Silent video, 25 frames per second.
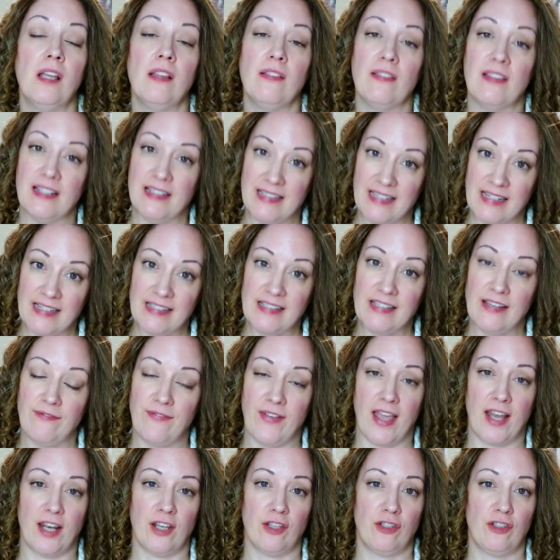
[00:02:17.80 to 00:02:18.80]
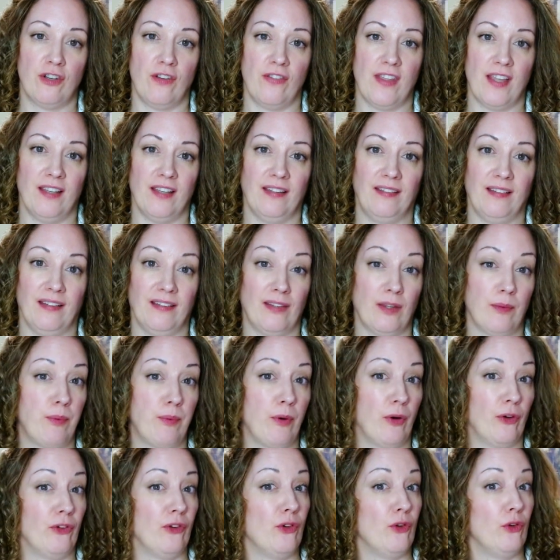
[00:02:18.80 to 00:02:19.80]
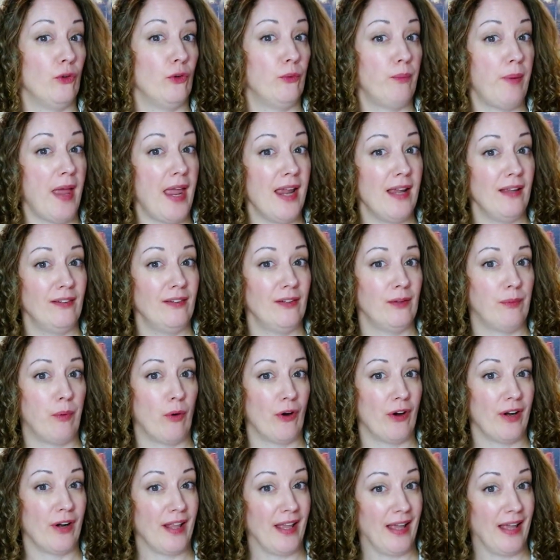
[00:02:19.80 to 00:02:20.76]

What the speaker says: The disadvantage to this is the person who's paying support